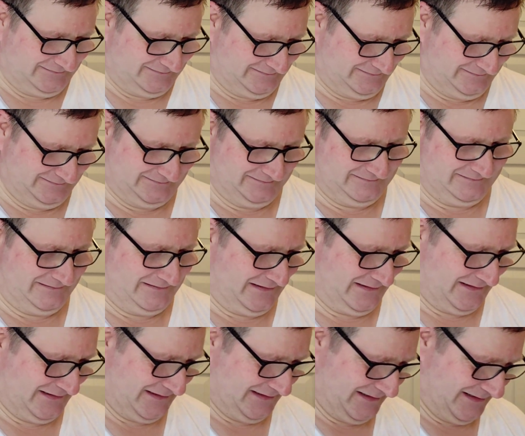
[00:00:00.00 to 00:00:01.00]

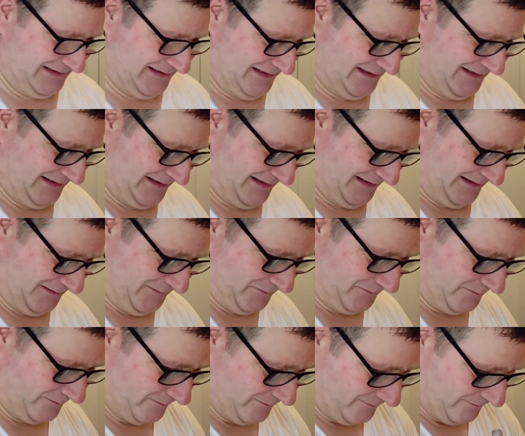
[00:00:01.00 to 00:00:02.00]

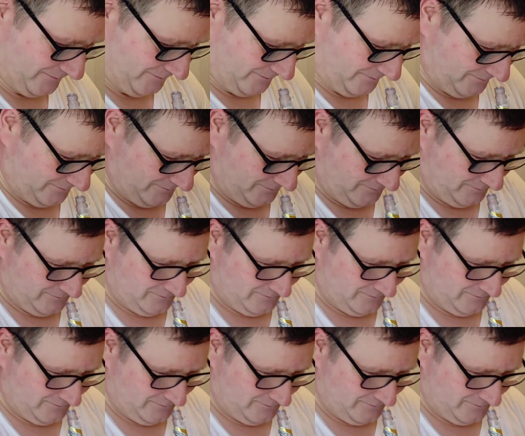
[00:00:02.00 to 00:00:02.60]
(silence)